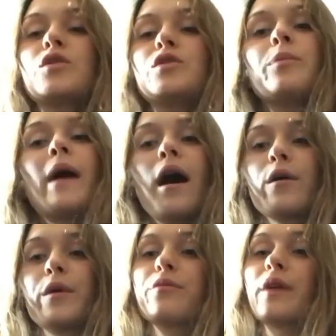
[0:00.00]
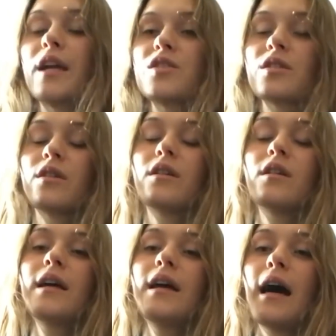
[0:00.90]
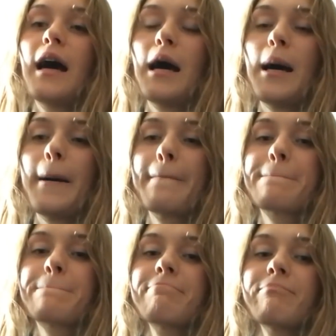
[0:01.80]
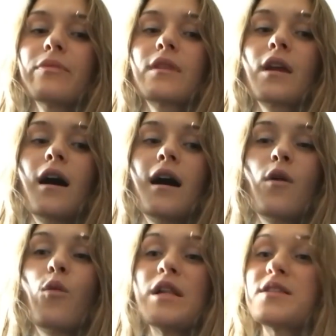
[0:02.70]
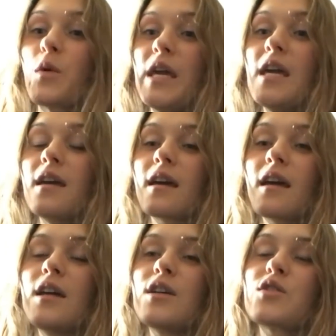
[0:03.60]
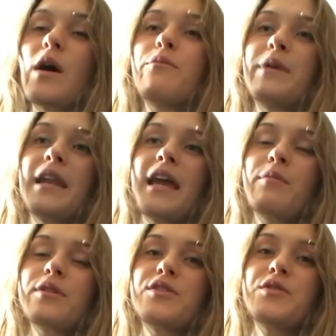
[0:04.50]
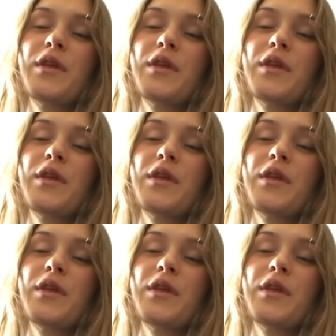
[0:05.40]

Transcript: who do power with Rachel um, uh, once a week. So I've been able to do